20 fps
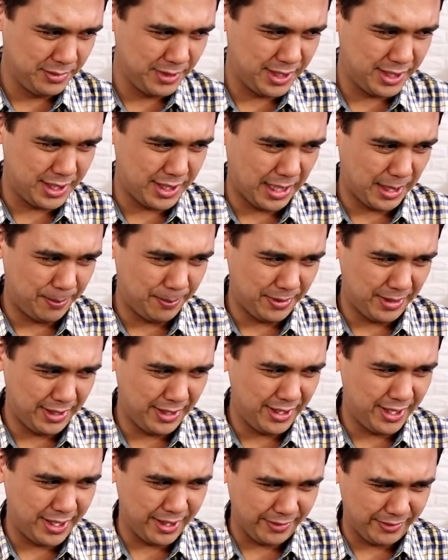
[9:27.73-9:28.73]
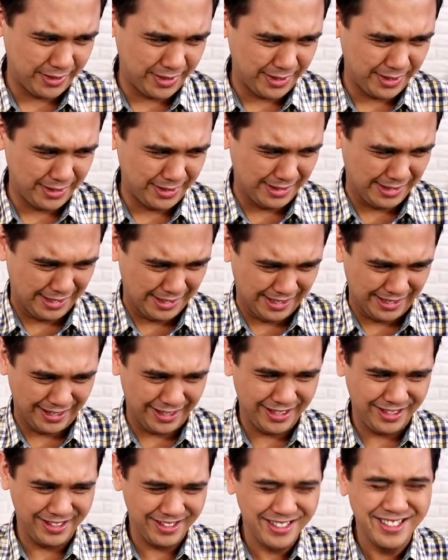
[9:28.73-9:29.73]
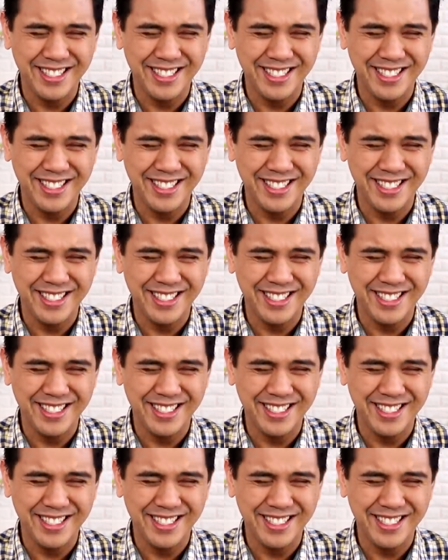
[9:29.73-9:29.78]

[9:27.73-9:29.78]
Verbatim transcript: Stop living a lie.